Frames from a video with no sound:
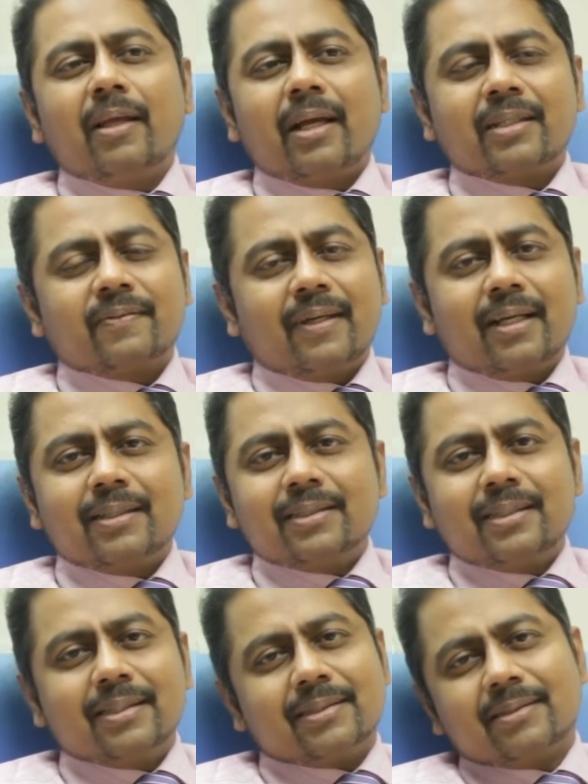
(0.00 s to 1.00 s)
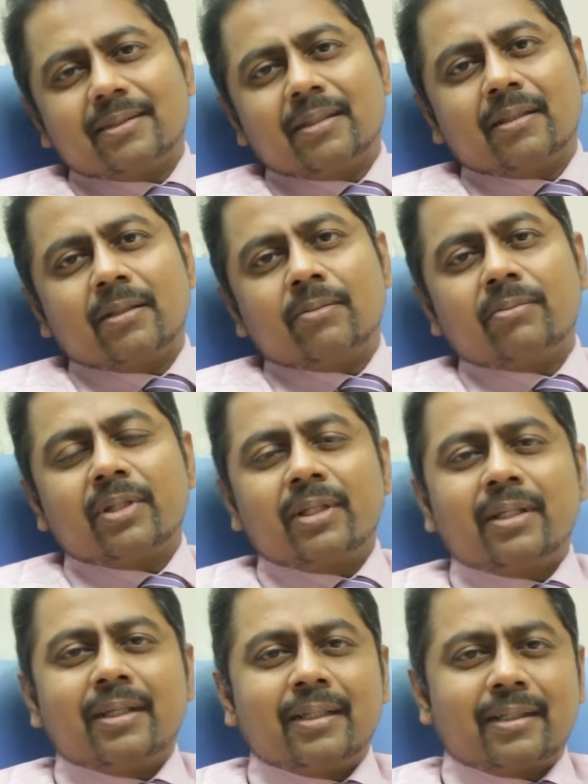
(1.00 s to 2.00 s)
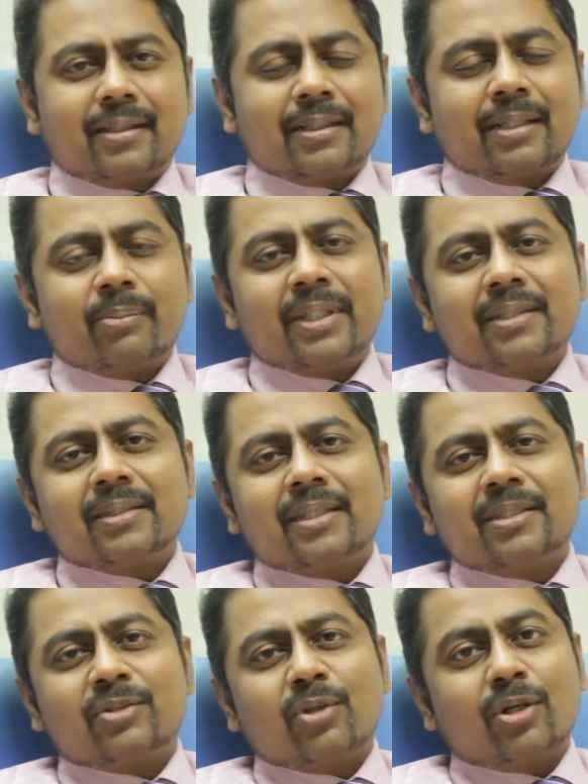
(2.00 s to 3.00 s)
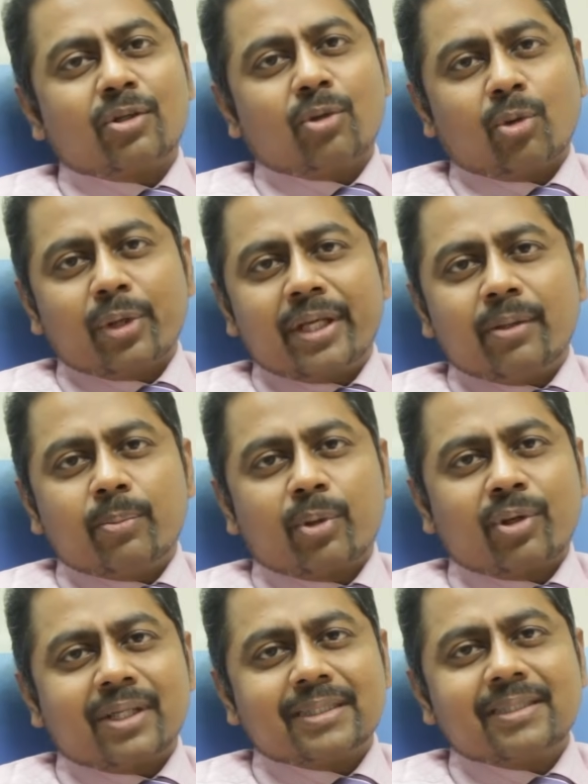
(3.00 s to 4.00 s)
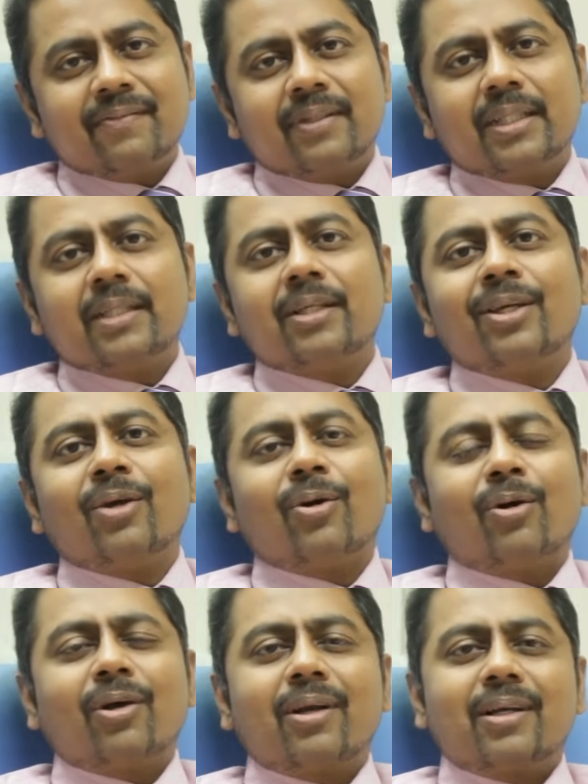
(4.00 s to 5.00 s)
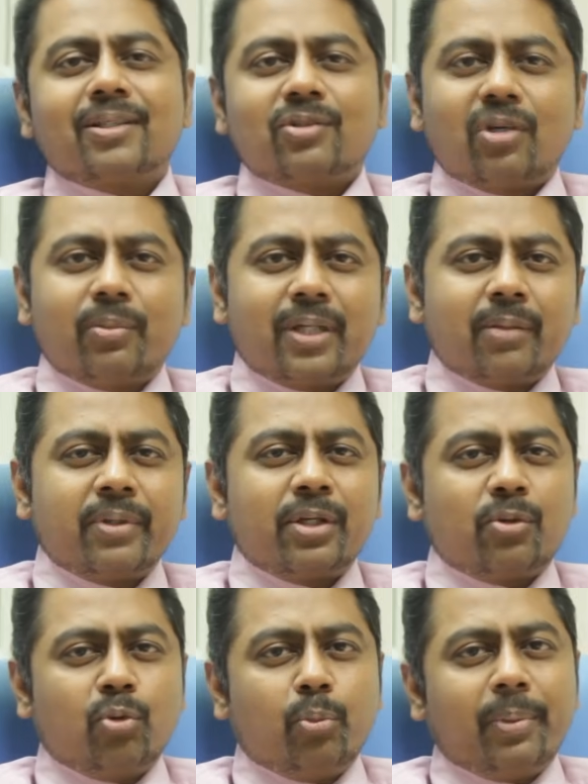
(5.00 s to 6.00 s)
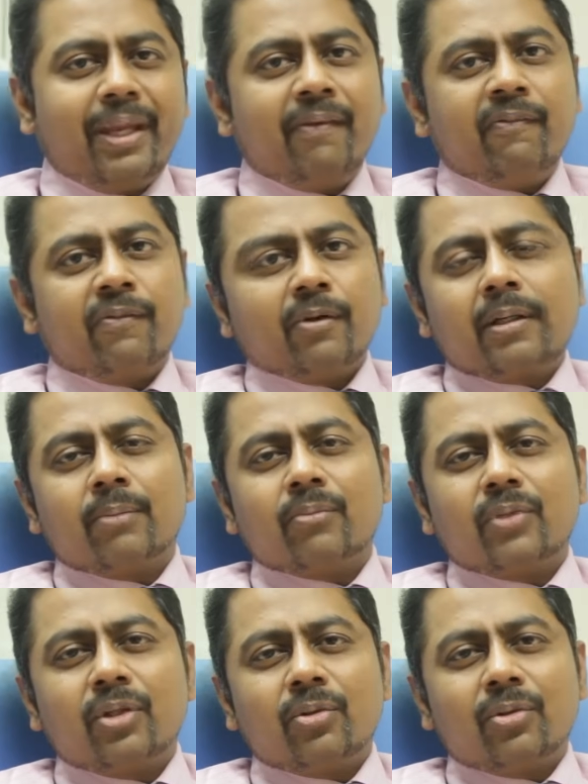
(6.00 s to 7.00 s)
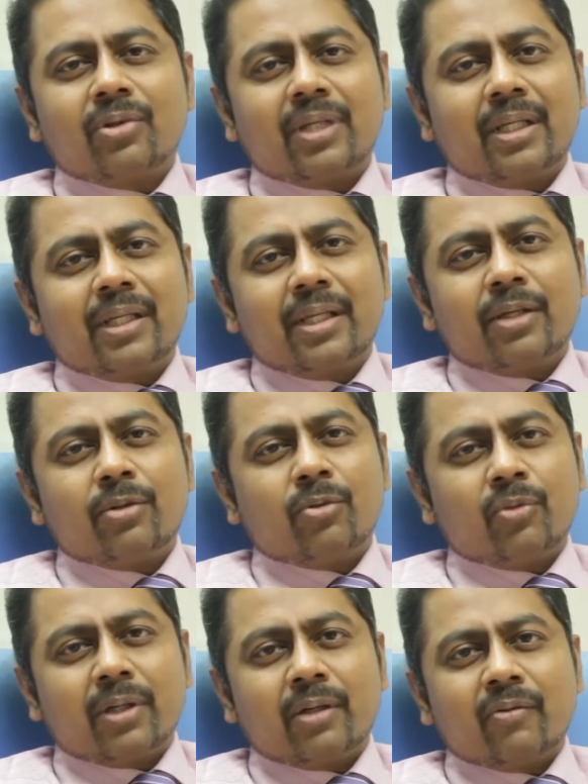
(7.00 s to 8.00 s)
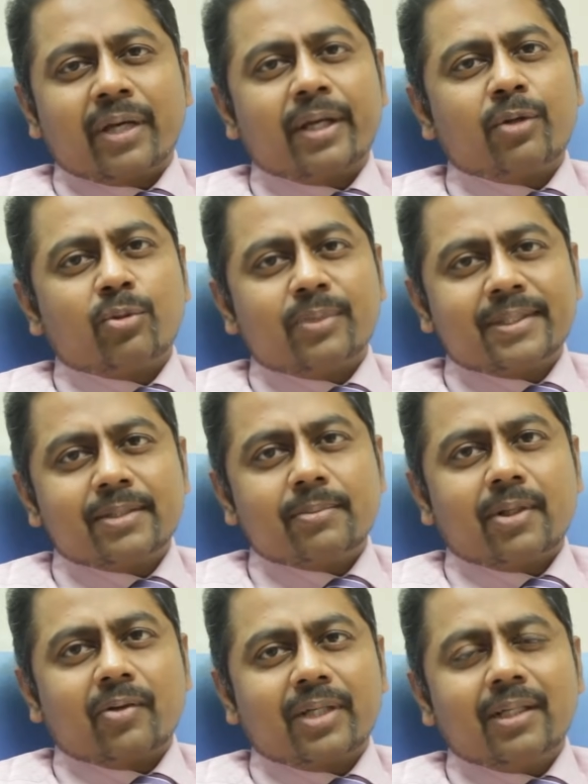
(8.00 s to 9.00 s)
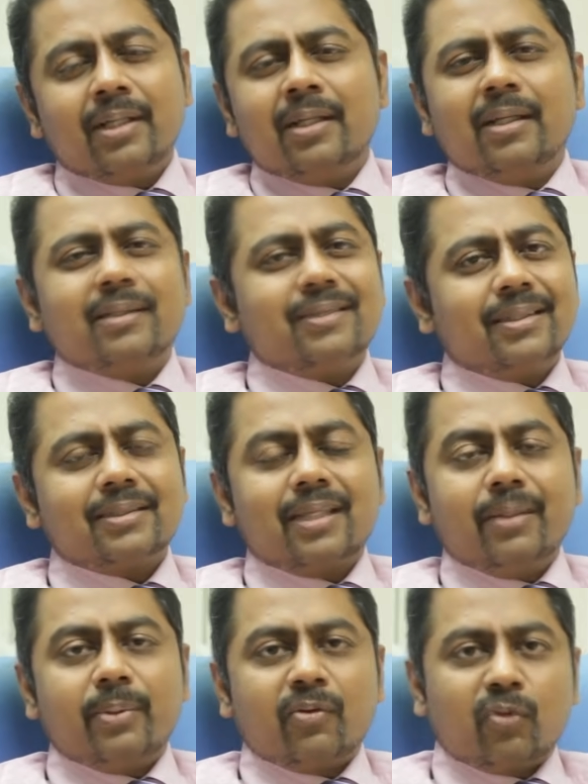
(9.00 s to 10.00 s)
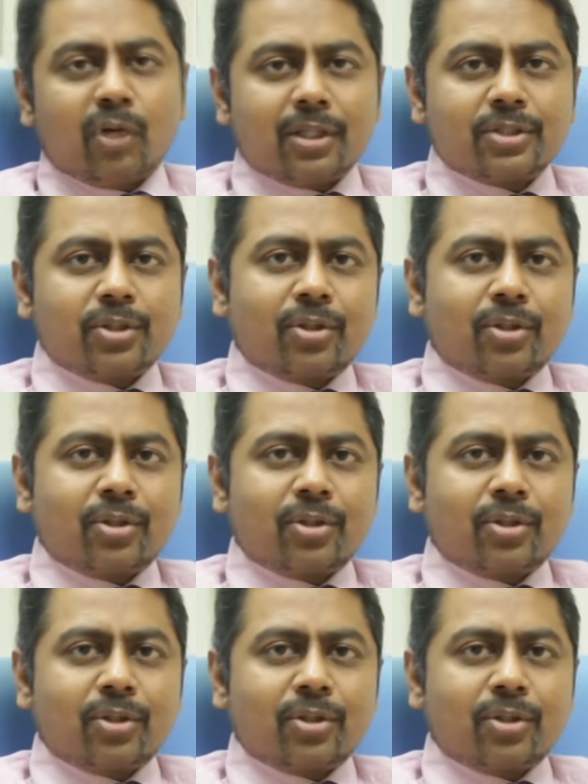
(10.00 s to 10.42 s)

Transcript: As far as it is uh, inert, that means it is not growing progressively or it is not becoming too painful. You don't really need to uh, worry too much about it. Just keep a watch